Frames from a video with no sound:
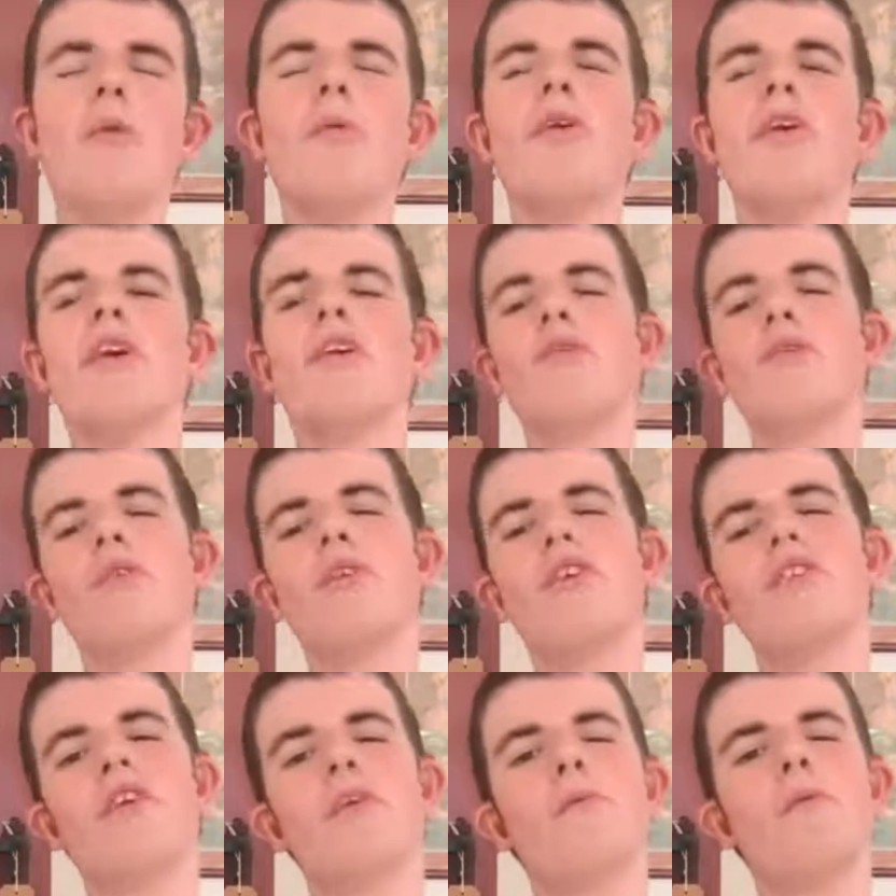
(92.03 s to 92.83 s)
But in other
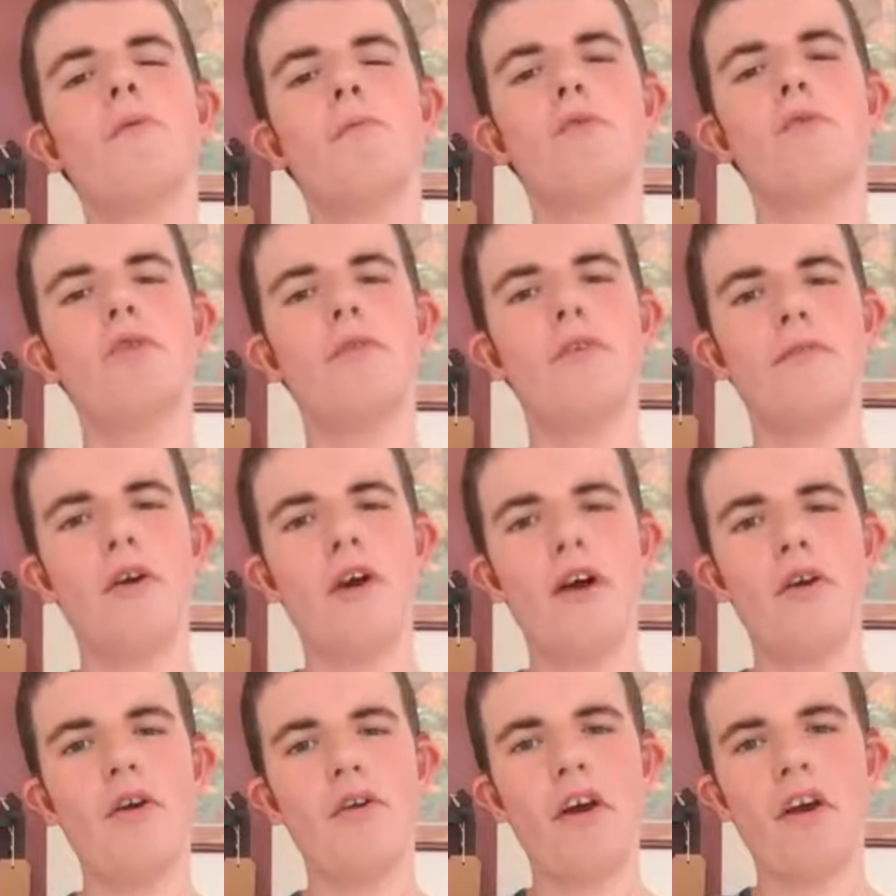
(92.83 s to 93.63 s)
weeks, there's been more of a
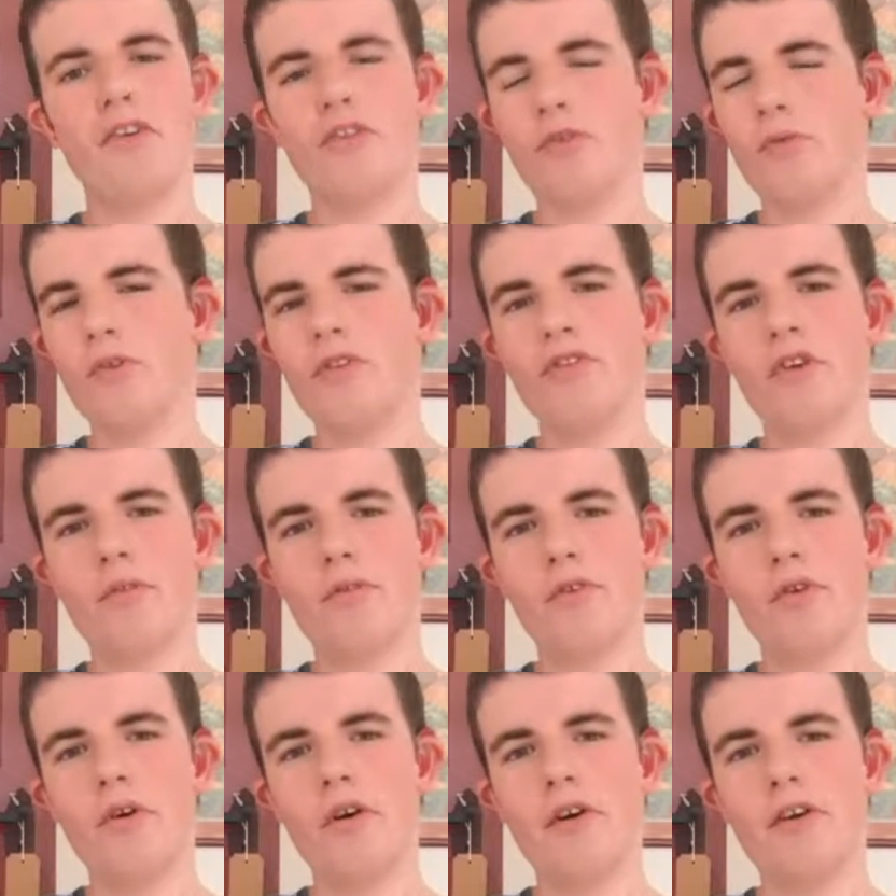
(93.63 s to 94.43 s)
variation, which
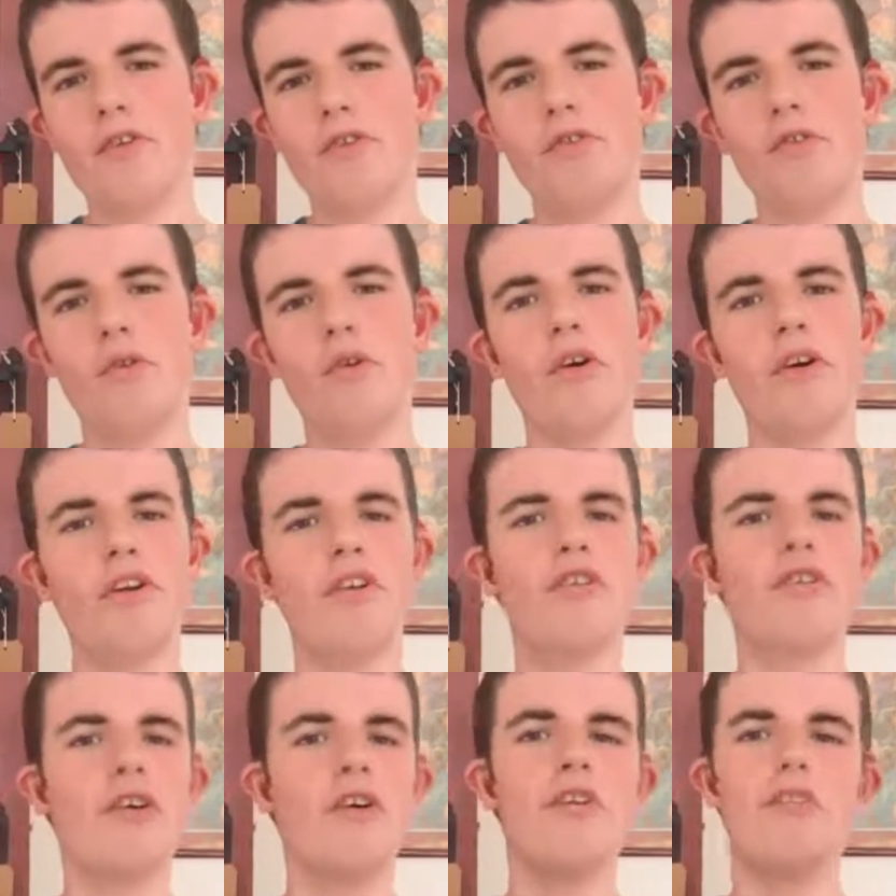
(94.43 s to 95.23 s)
I've quite
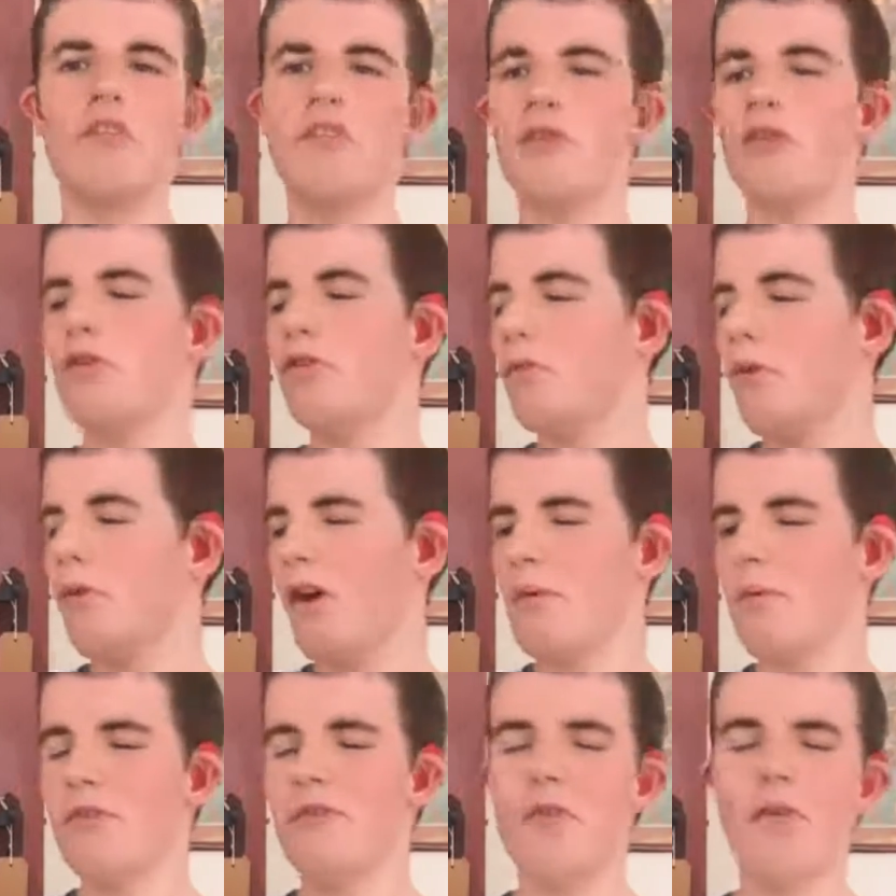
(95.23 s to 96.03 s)
enjoyed. It shows that
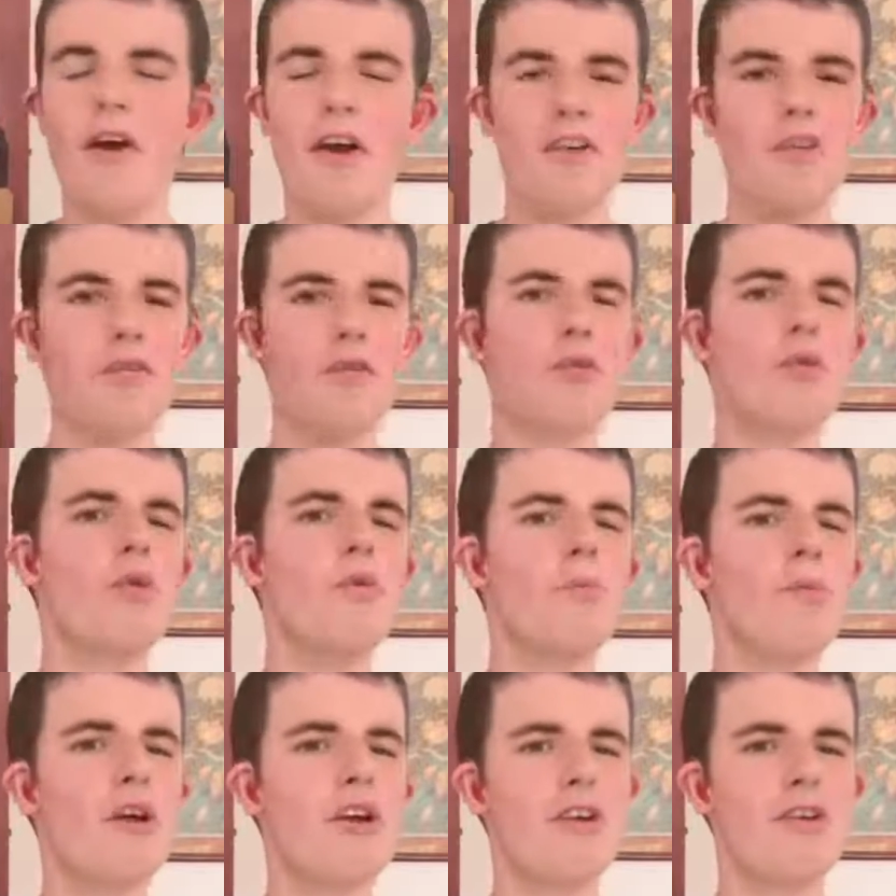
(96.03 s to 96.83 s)
newspapers have had to
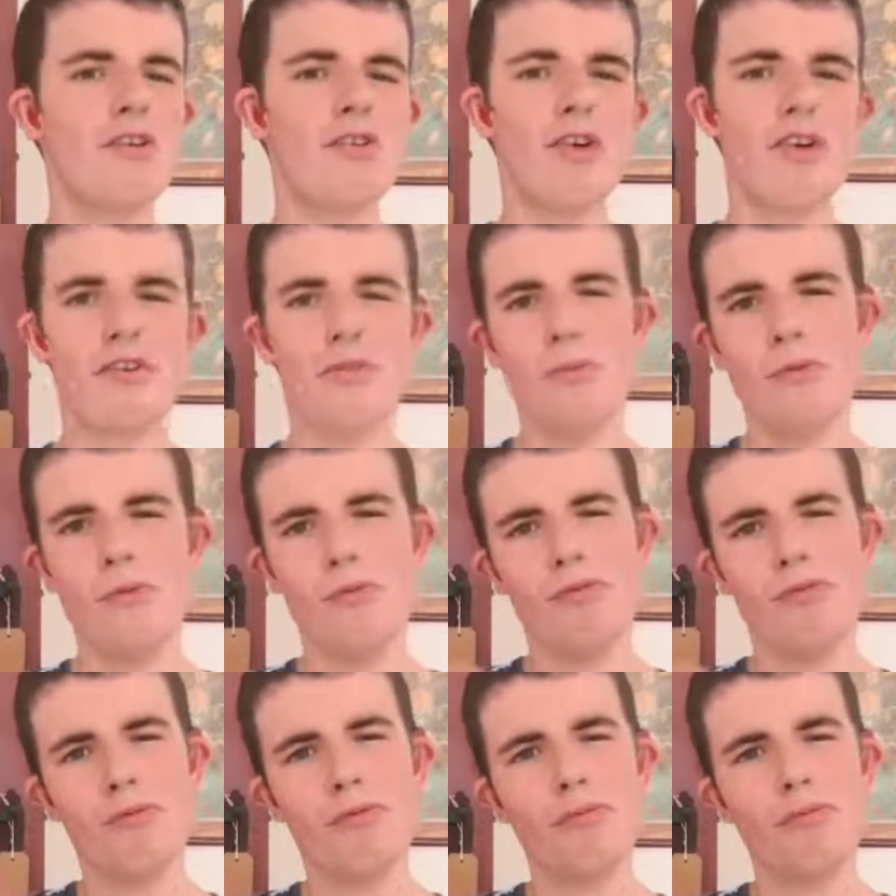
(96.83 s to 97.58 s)
sort of make a judgment.